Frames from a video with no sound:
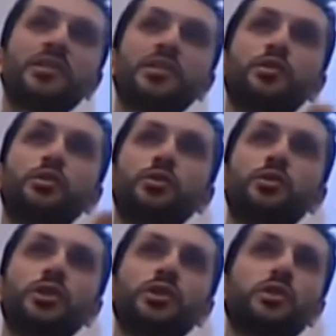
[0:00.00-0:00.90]
to
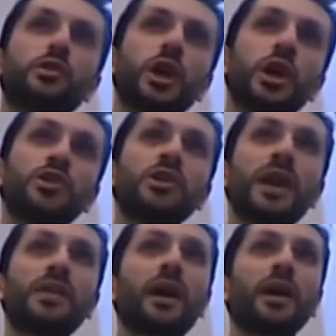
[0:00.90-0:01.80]
herd
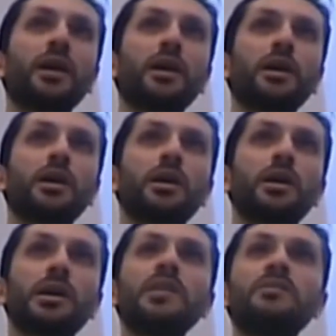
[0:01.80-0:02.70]
together,
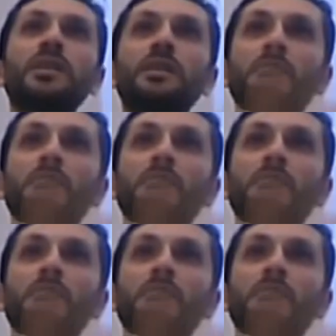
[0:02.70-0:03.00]
leaving